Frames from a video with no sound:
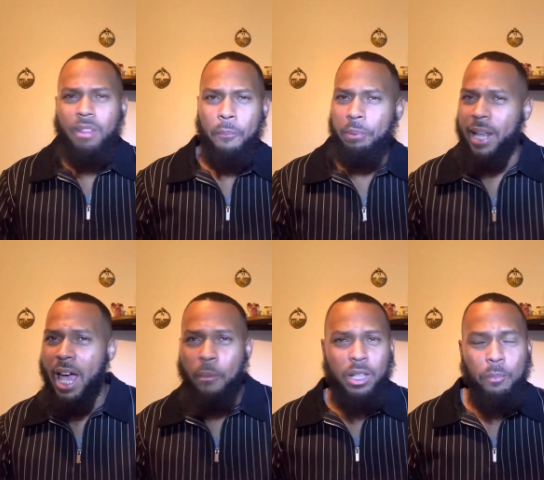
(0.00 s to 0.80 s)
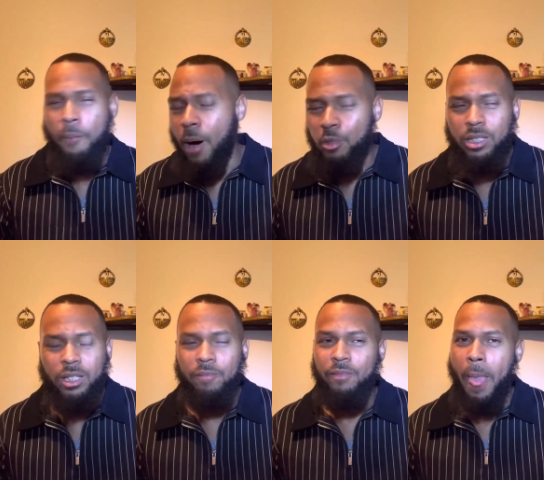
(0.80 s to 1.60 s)
playing with the
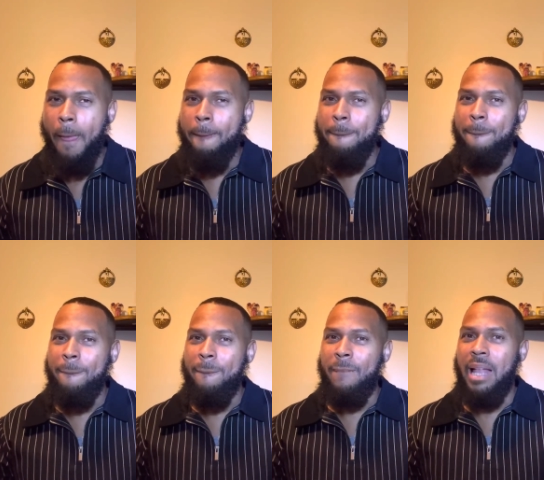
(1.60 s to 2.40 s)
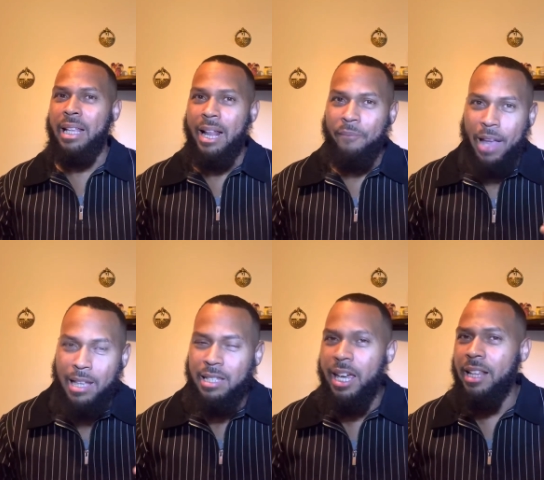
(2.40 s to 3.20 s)
promotion. And then after I
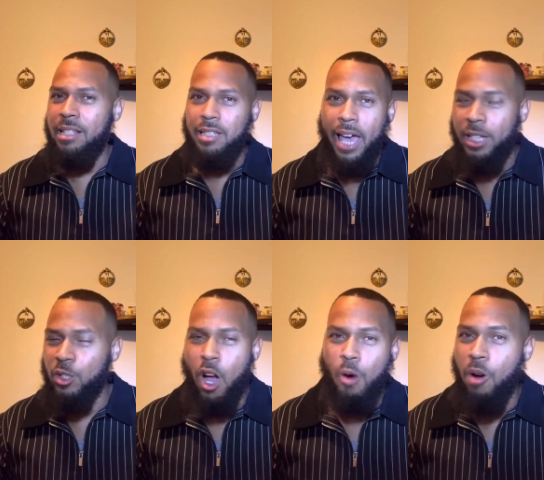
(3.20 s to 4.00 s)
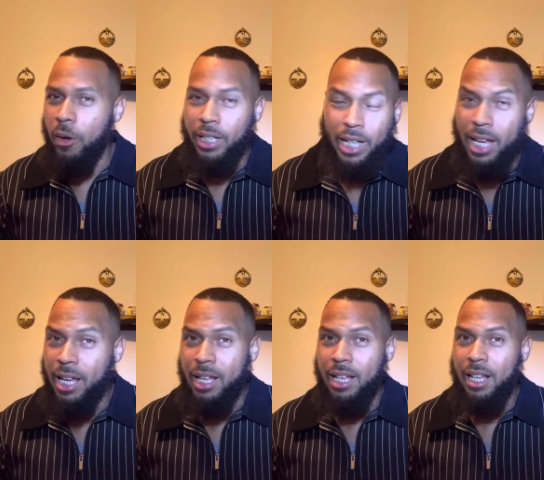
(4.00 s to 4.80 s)
seen the checks start rolling
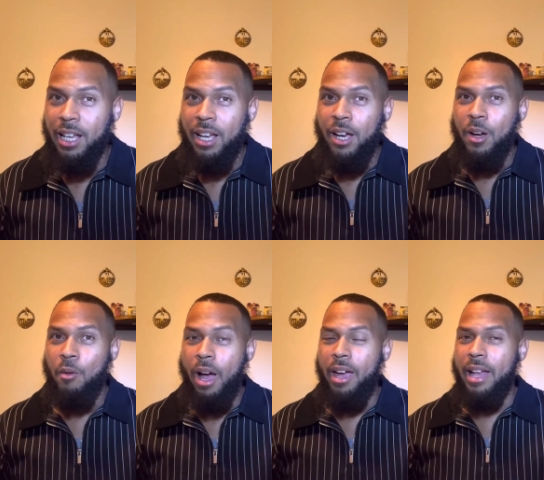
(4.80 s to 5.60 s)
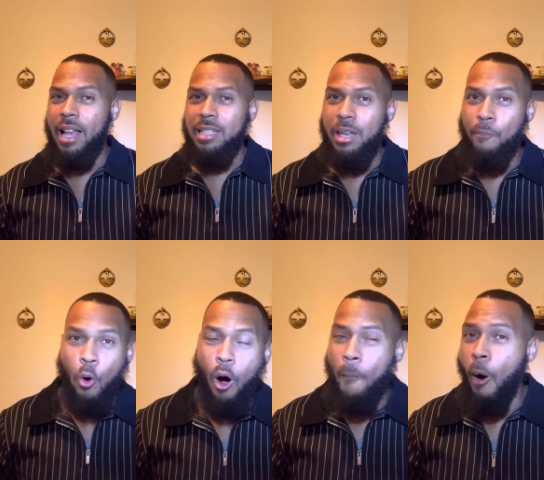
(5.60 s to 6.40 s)
in, right? And I seen
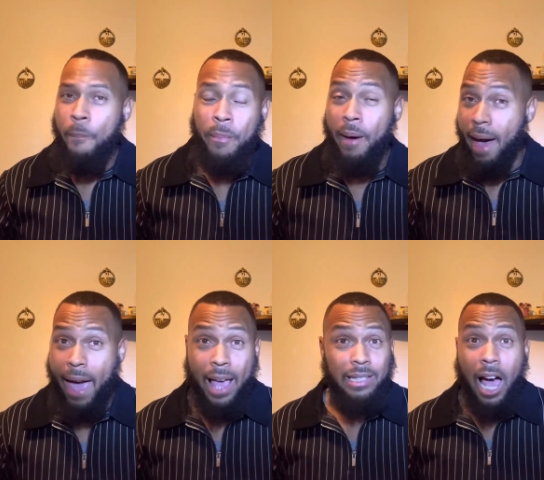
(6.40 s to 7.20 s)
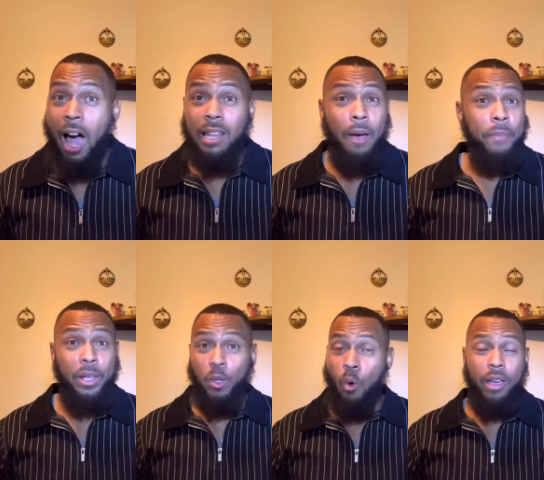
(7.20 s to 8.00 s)
more and more people ask, all I've
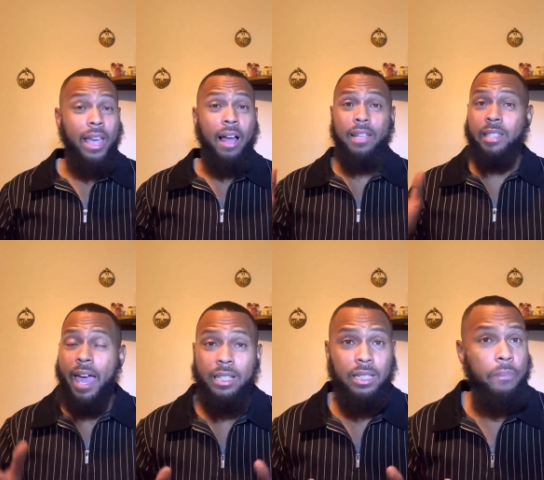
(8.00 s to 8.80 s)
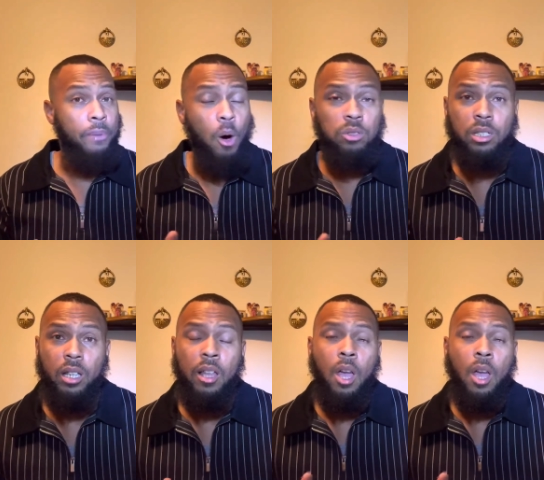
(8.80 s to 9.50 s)
been doing, y'all, is actually posting